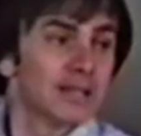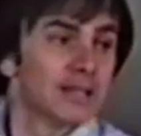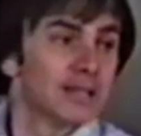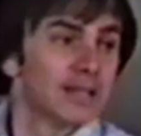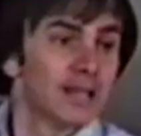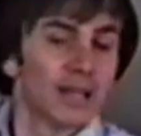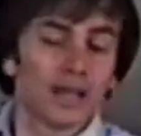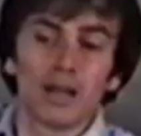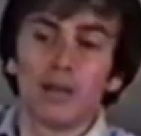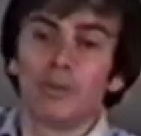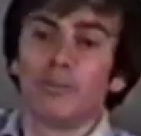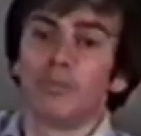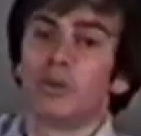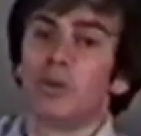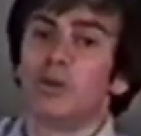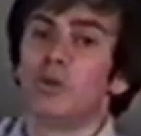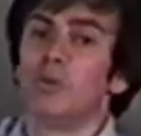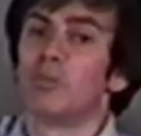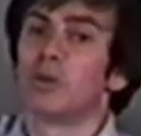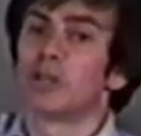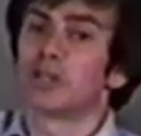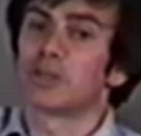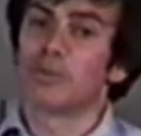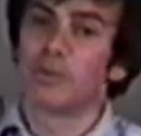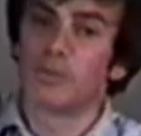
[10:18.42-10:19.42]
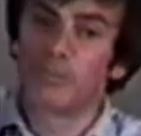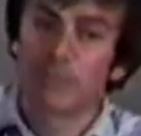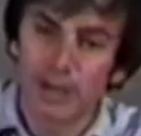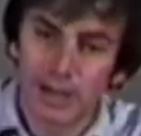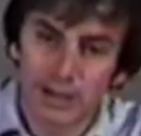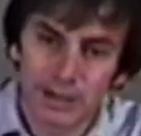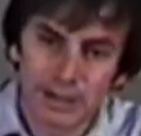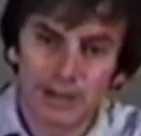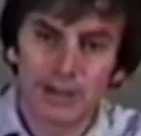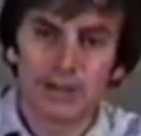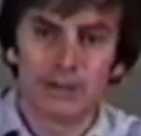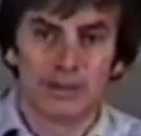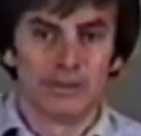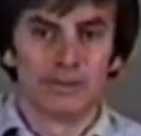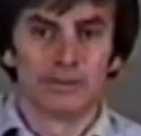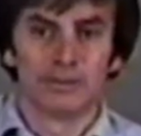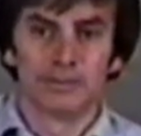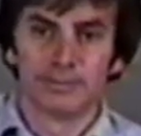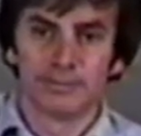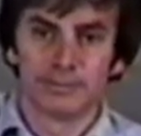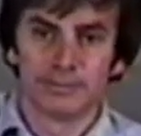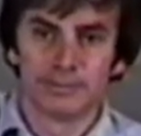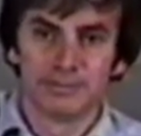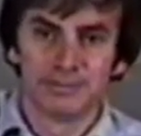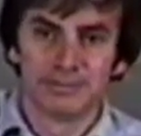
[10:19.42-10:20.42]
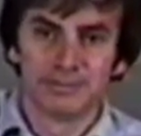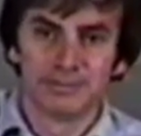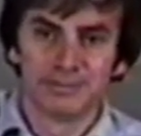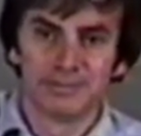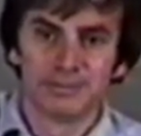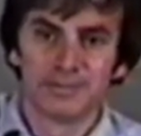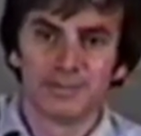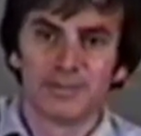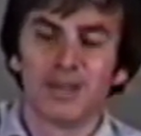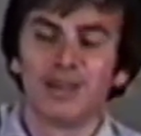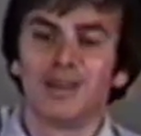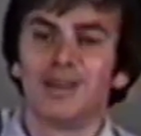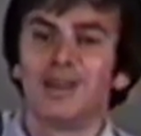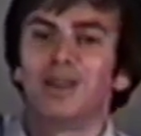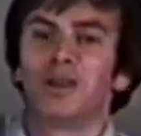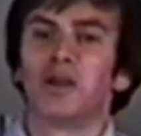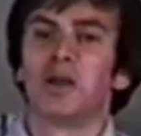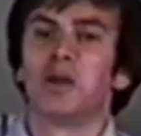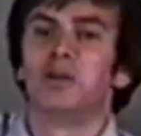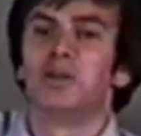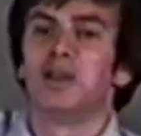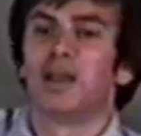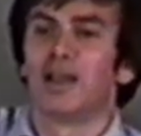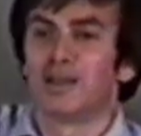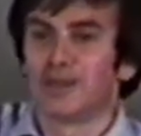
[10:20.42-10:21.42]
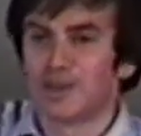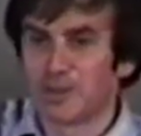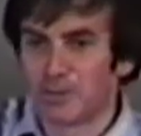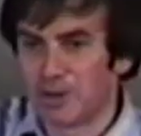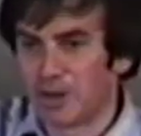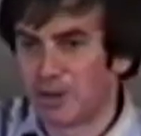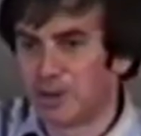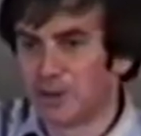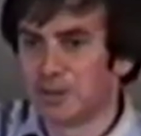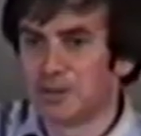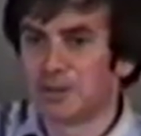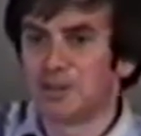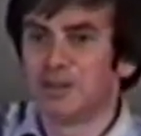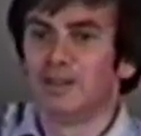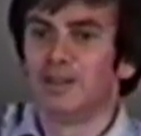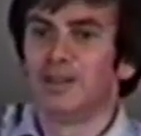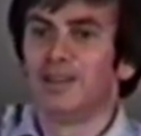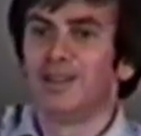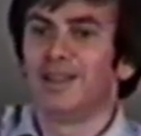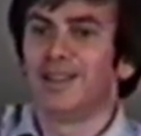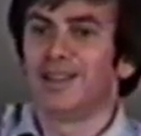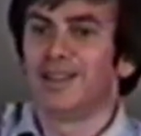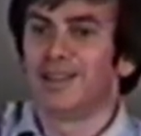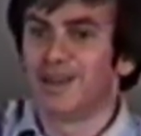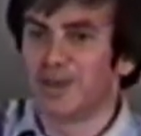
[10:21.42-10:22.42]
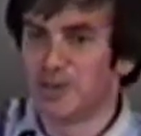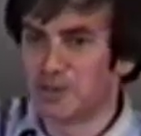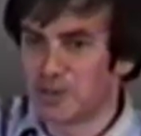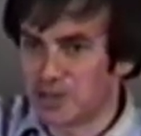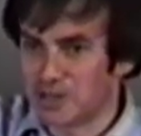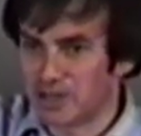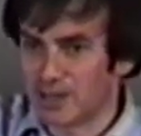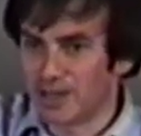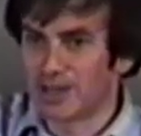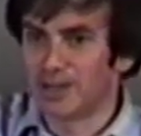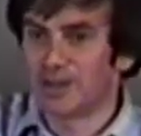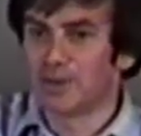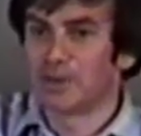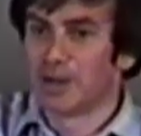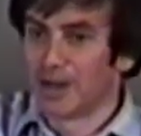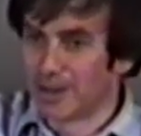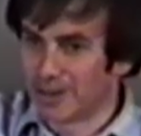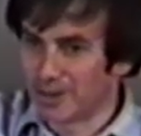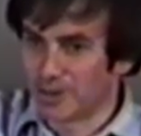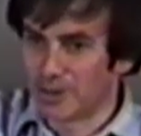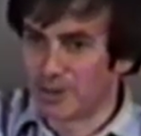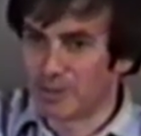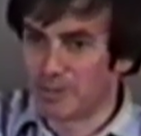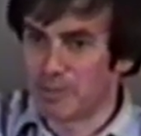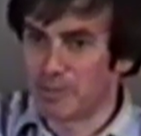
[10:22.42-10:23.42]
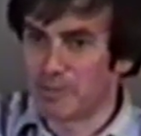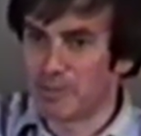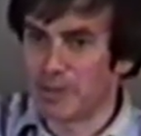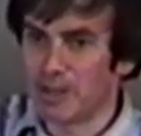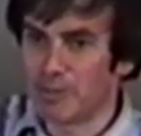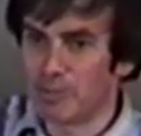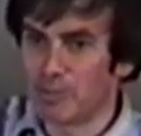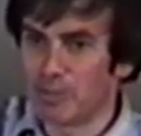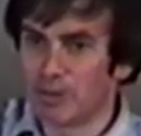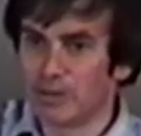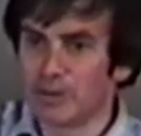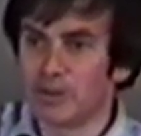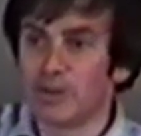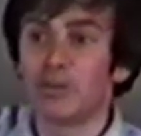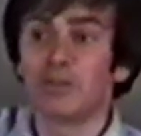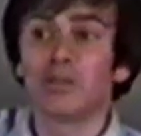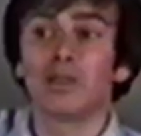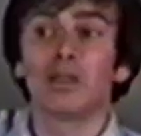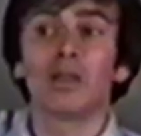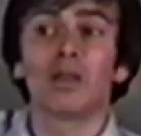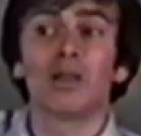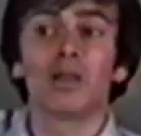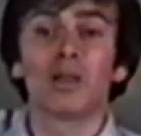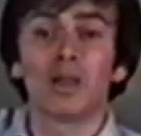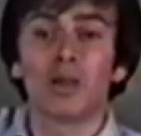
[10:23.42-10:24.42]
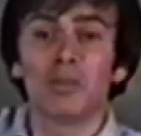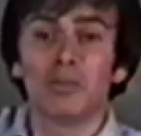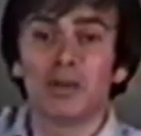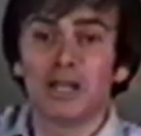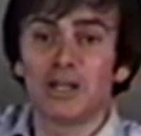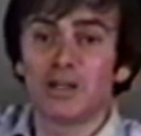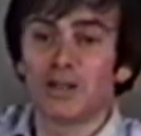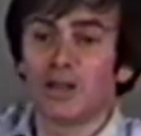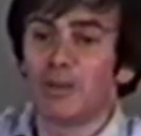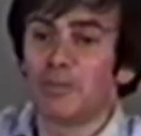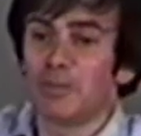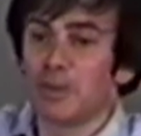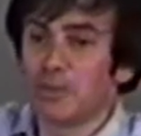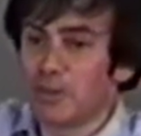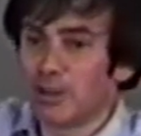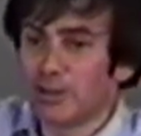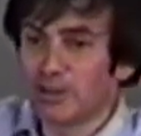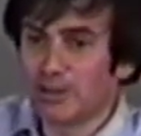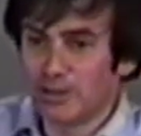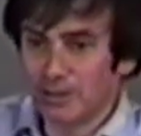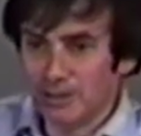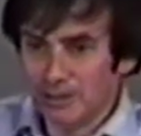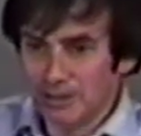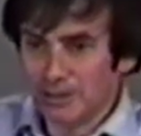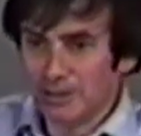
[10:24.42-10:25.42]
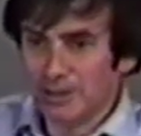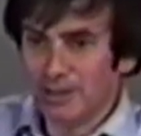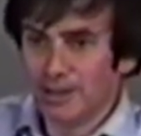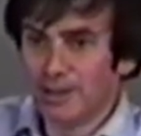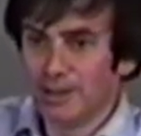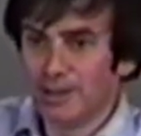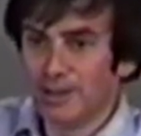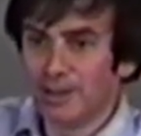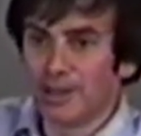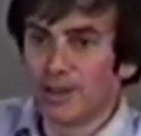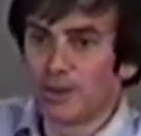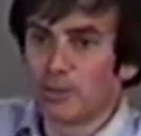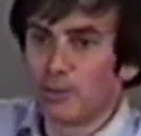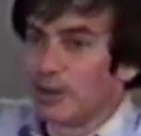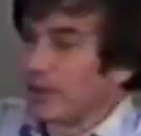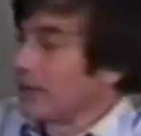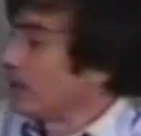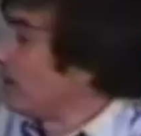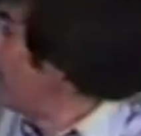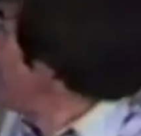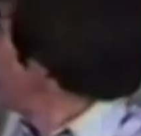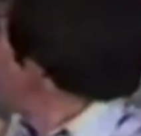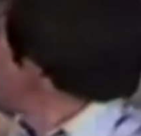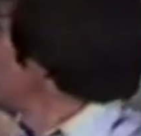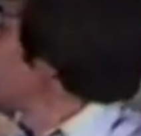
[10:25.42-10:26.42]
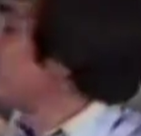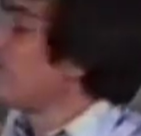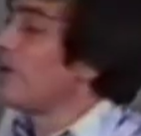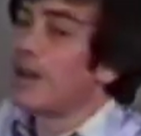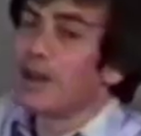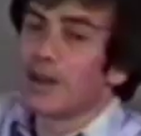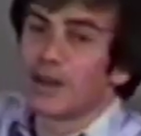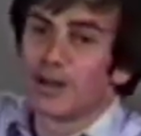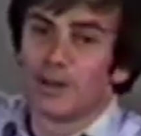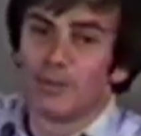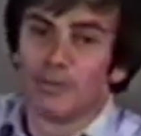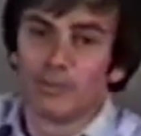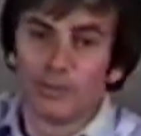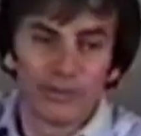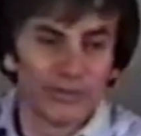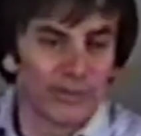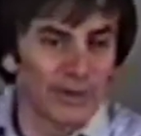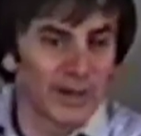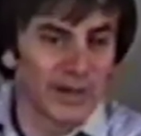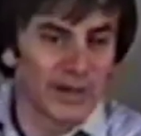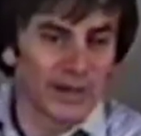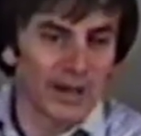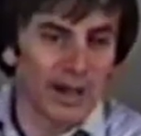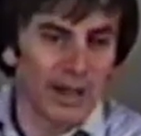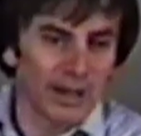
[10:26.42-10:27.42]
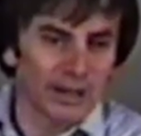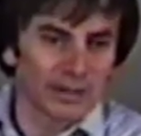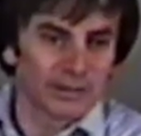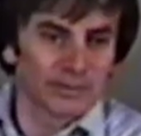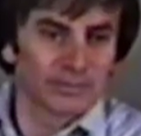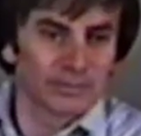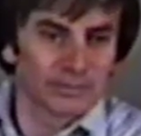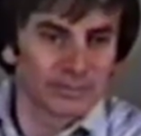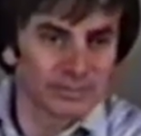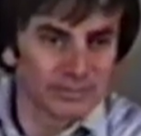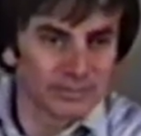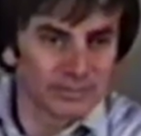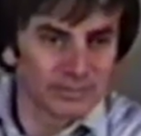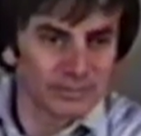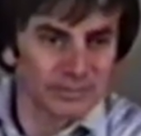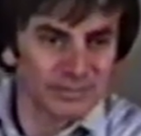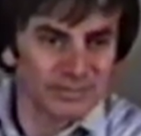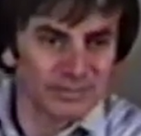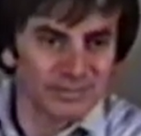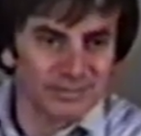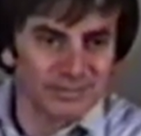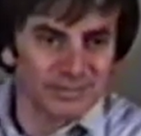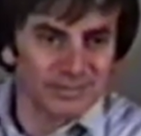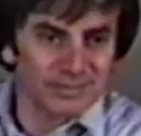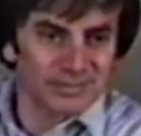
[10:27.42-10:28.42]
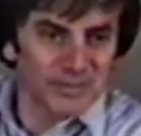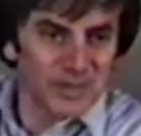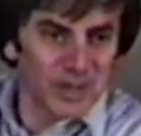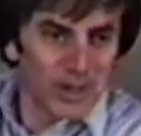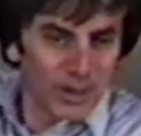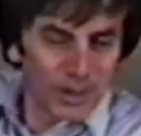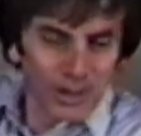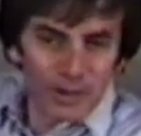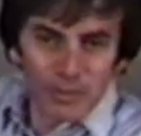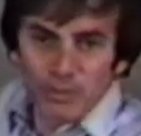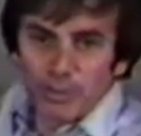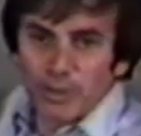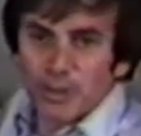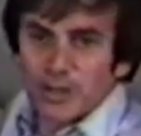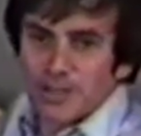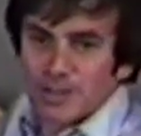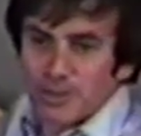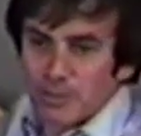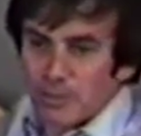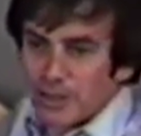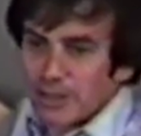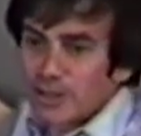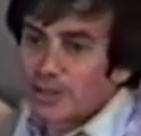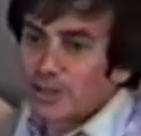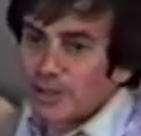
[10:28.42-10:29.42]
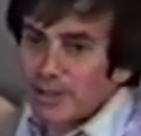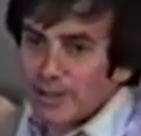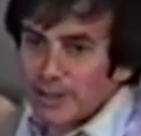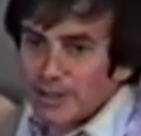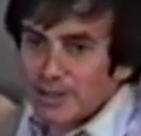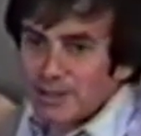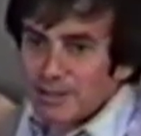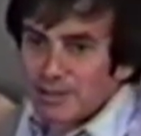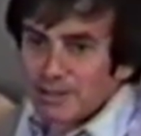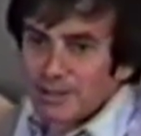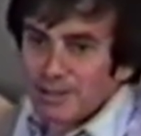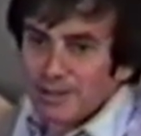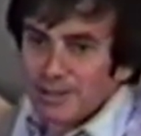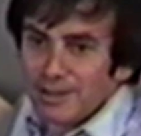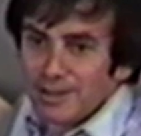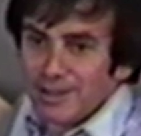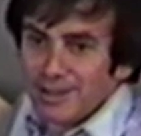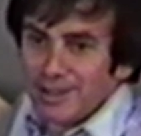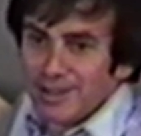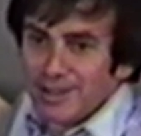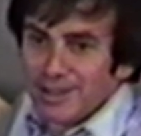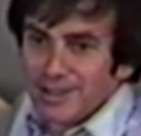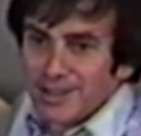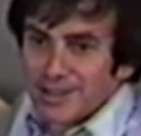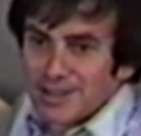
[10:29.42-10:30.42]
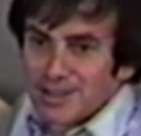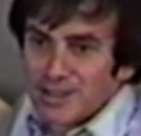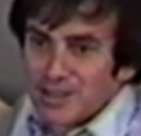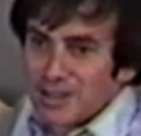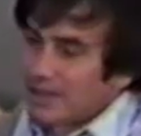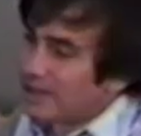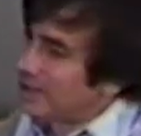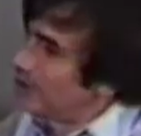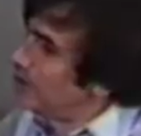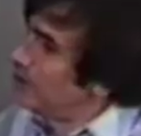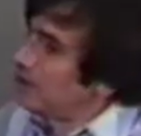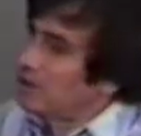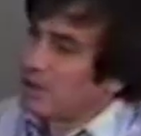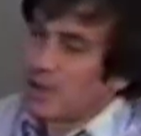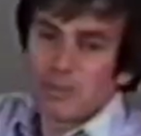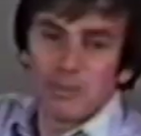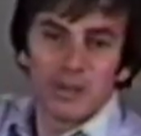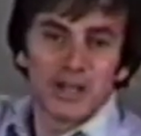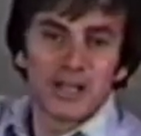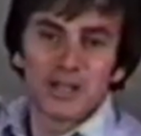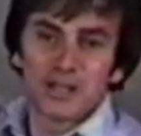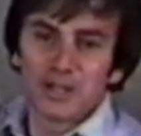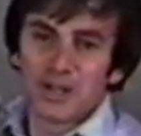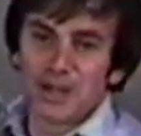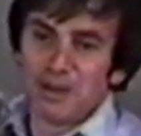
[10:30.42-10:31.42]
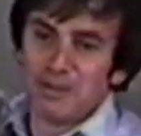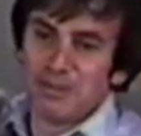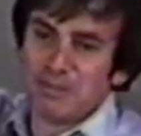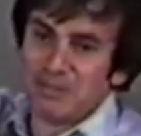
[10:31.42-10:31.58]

and tell them, you must repent now. And he'd go down the road and he would say to another group of people, you think you can come anytime you want to? And one guy who followed him freaked out. He heard him preach in one church, said, you come anytime,